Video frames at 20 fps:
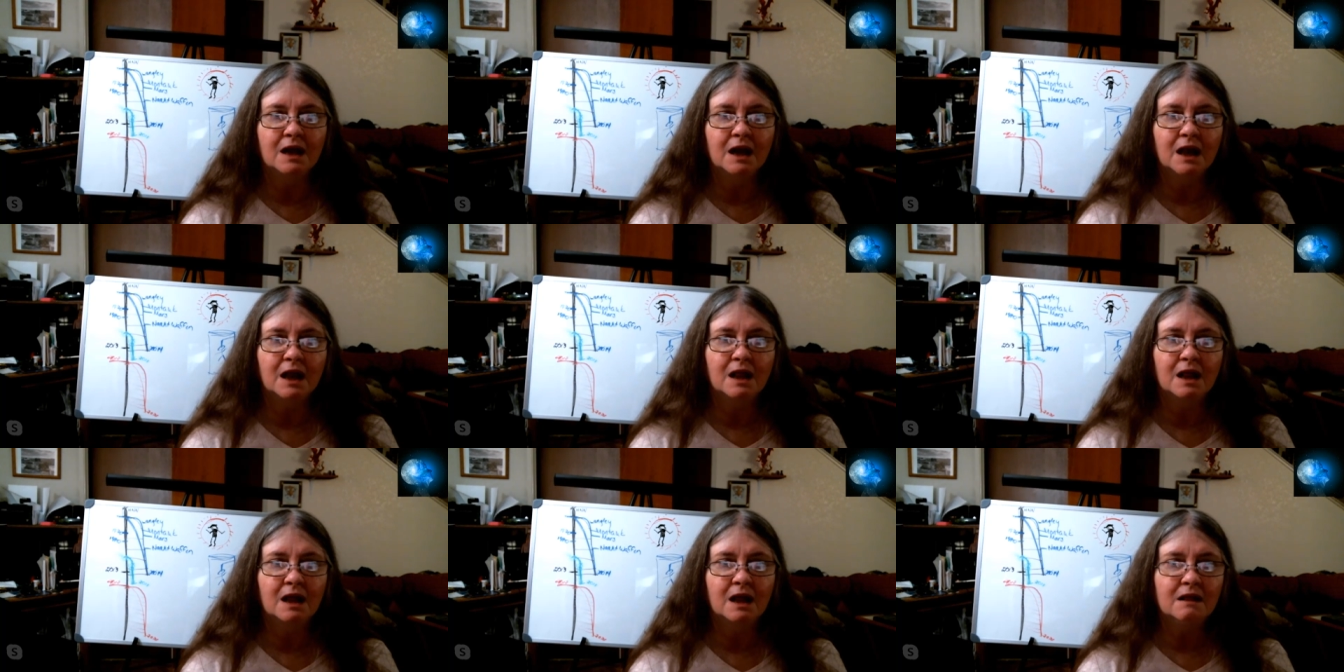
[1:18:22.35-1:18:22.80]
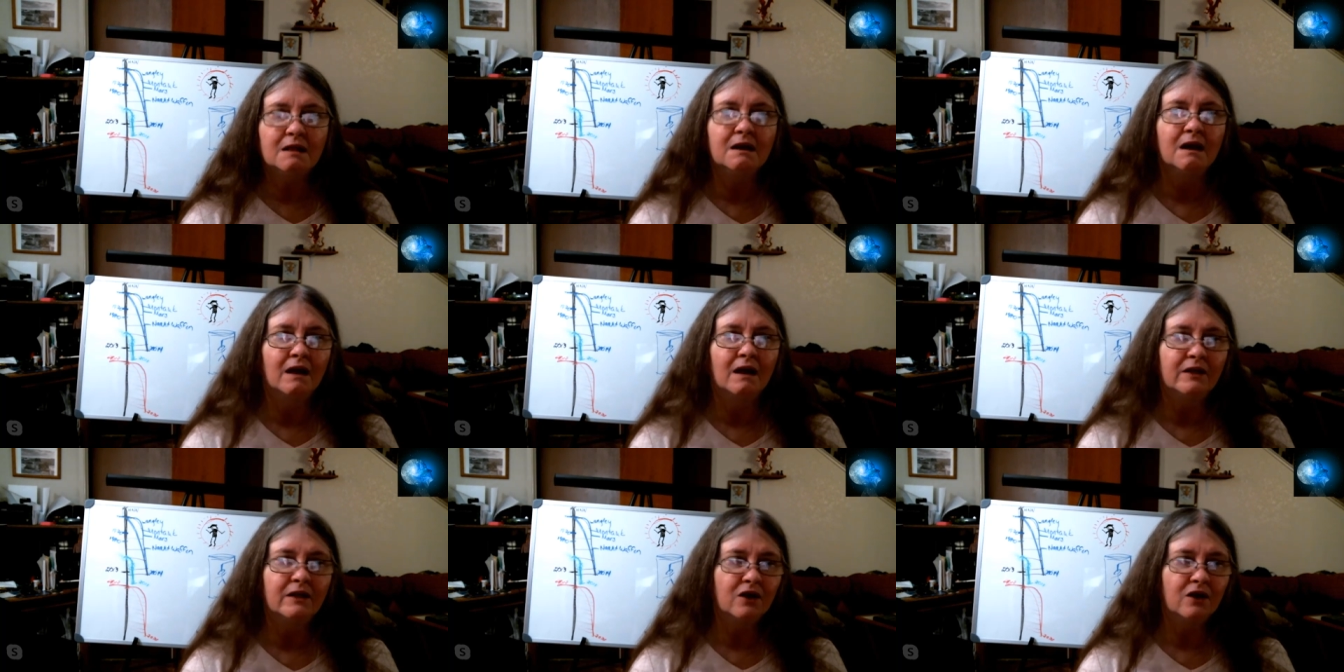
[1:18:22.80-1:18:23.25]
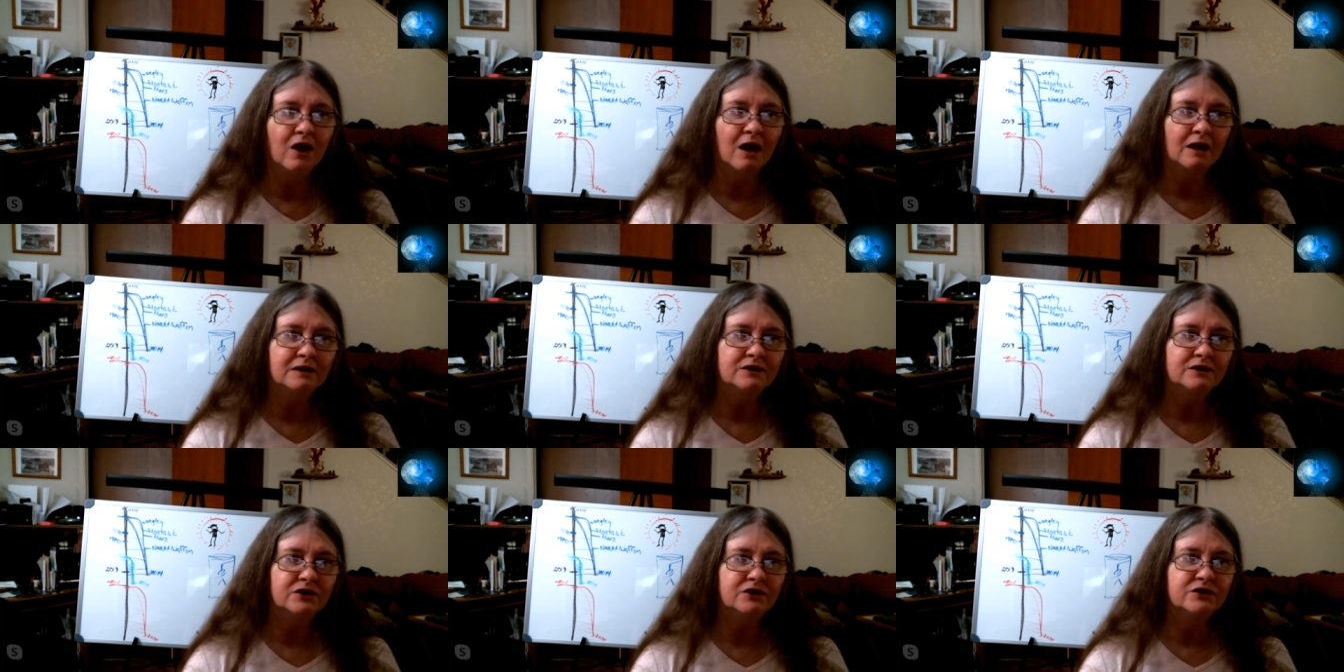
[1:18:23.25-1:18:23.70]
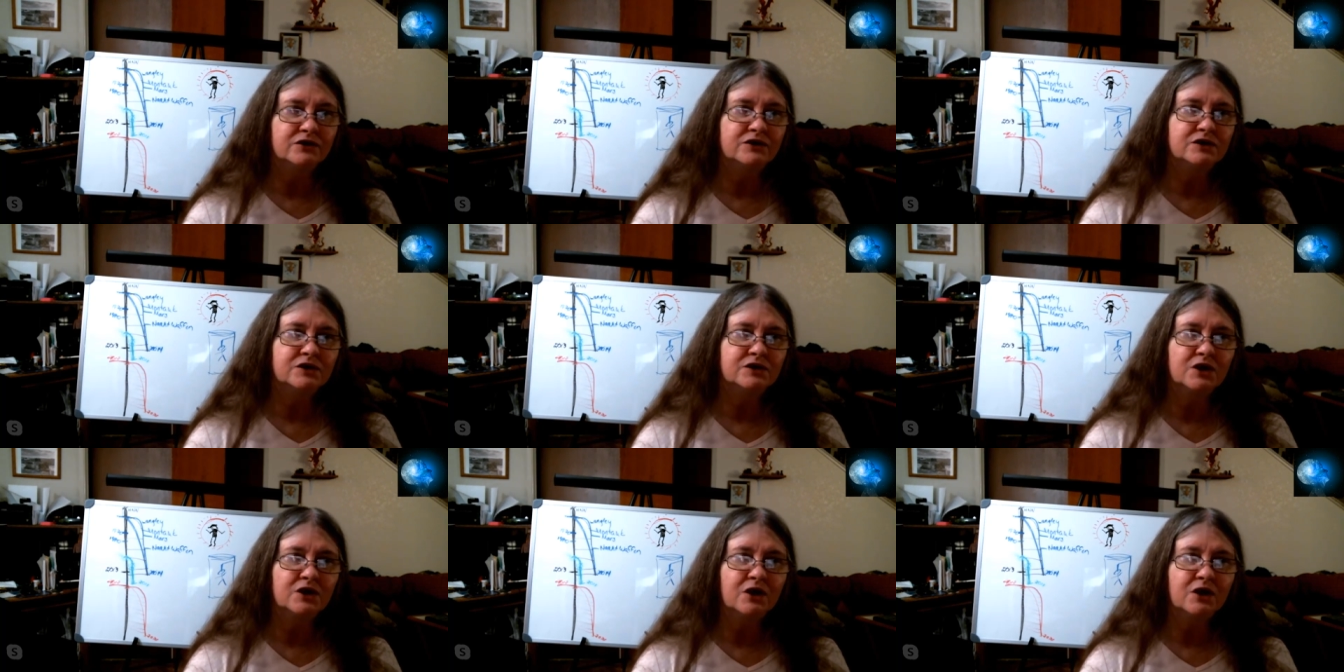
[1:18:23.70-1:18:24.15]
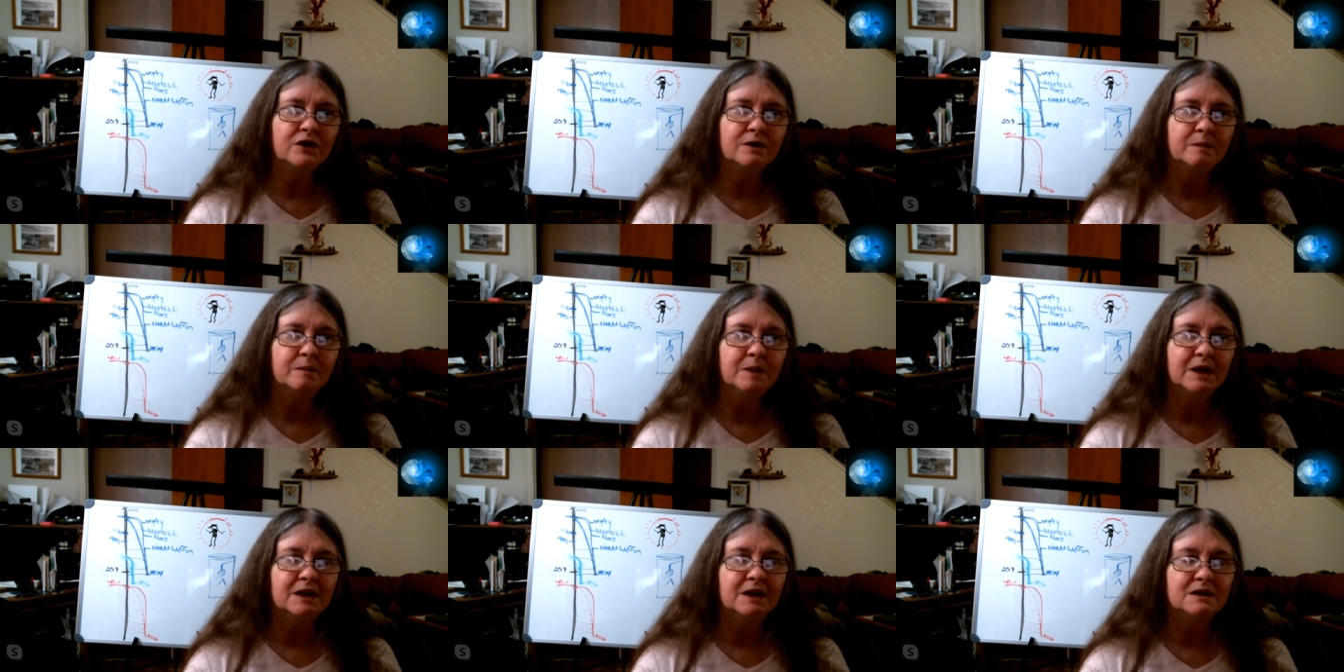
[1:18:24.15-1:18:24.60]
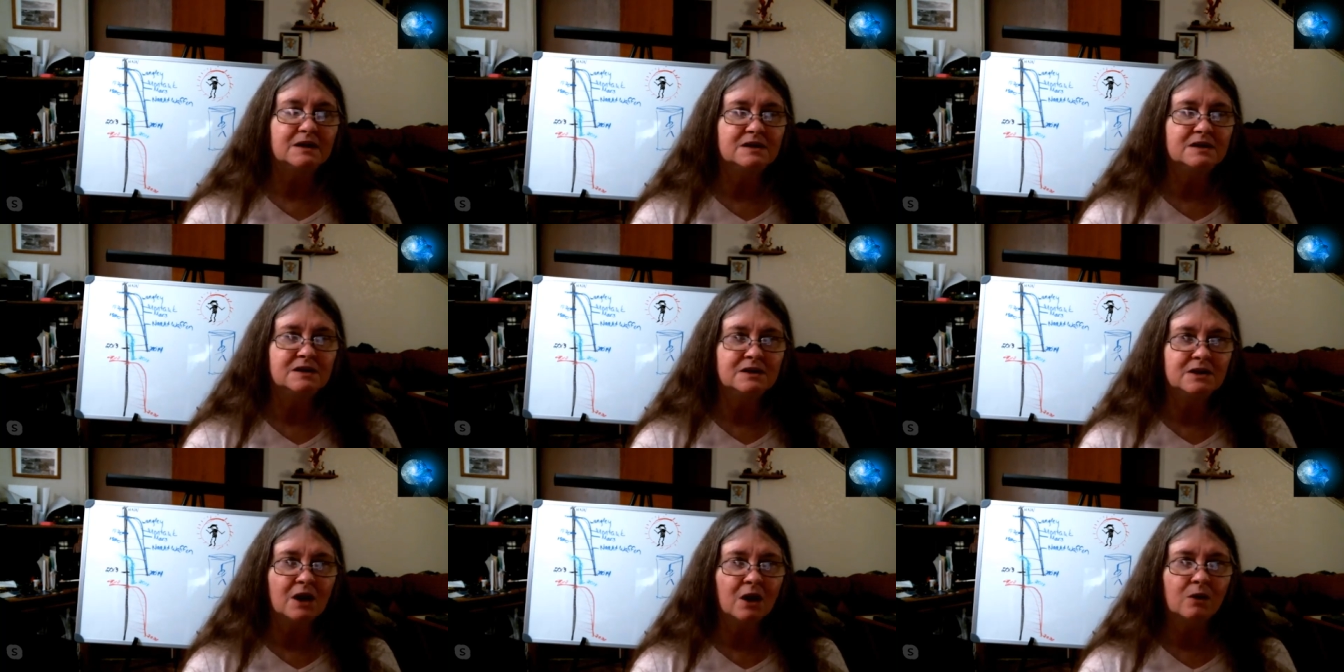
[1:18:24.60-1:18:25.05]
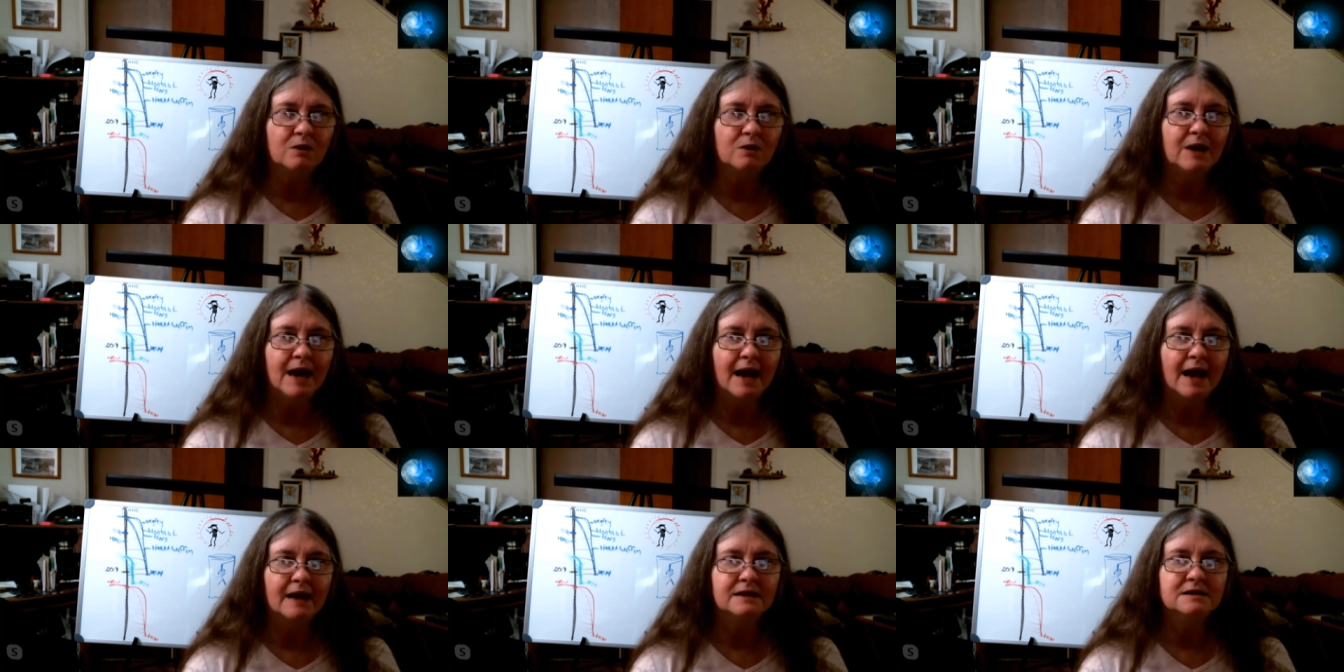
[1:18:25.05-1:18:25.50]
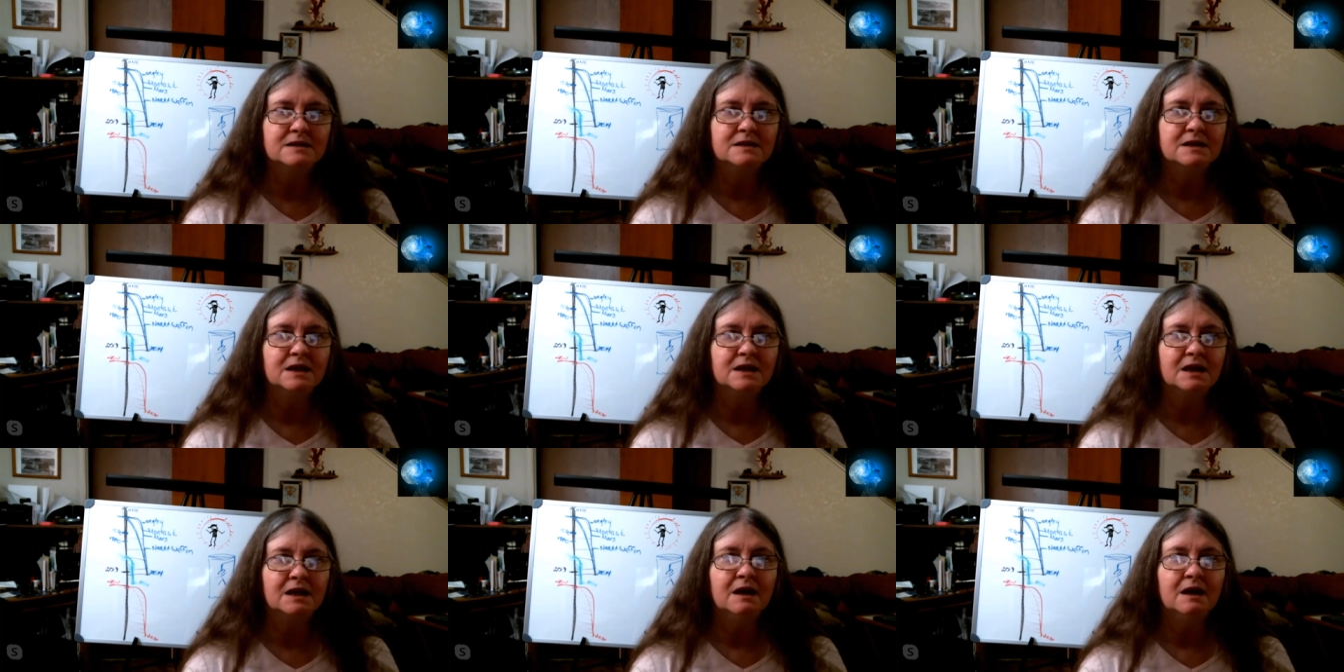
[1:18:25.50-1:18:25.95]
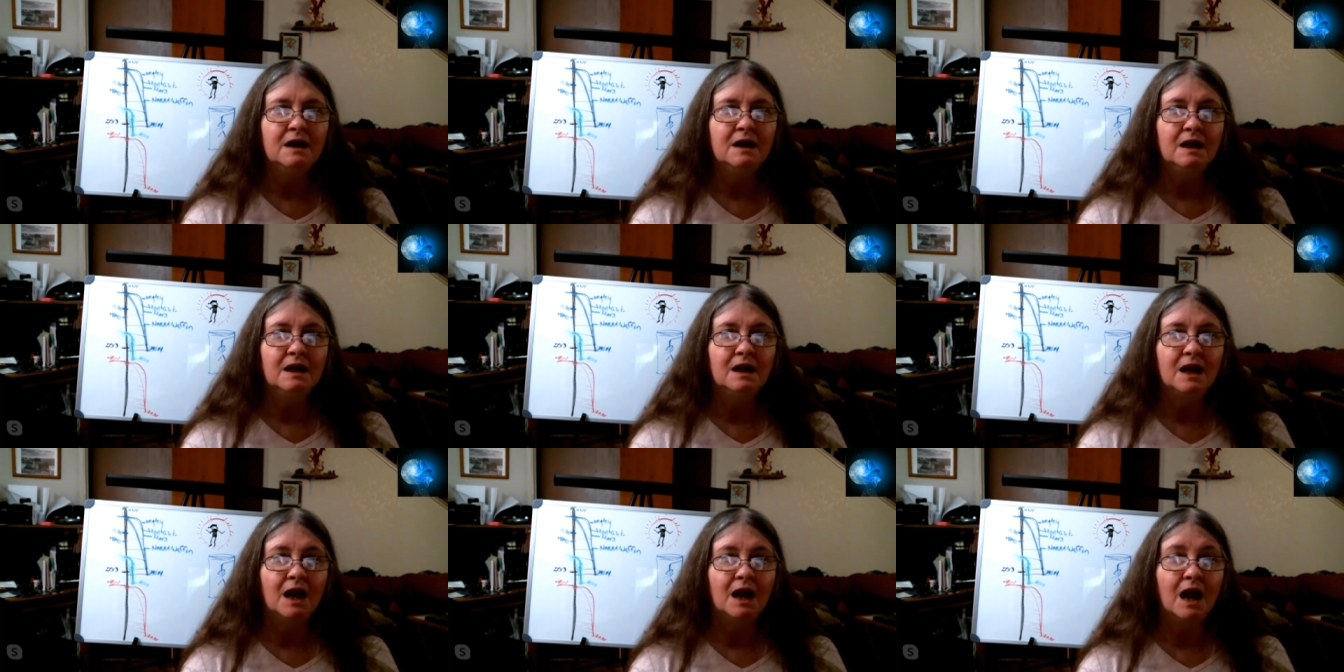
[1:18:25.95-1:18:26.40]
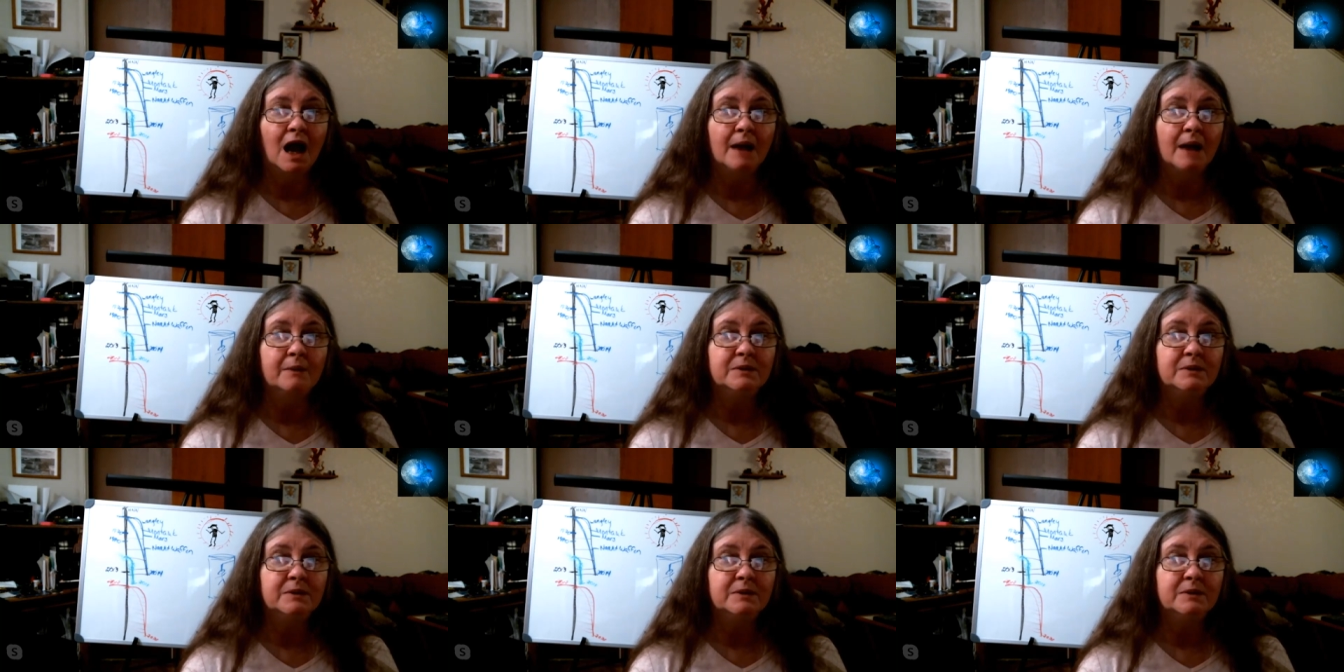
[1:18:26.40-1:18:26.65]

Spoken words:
And then the other alters started being so nasty